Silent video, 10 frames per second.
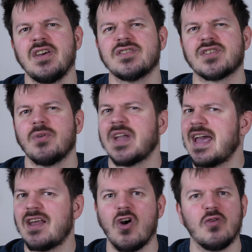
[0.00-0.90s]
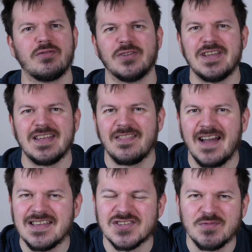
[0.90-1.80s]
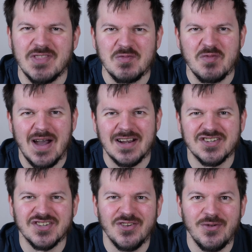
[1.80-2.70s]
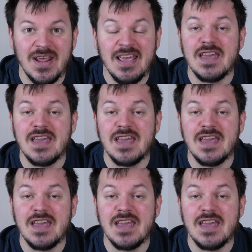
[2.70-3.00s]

So again, hopefully that is something that'll be patched soon.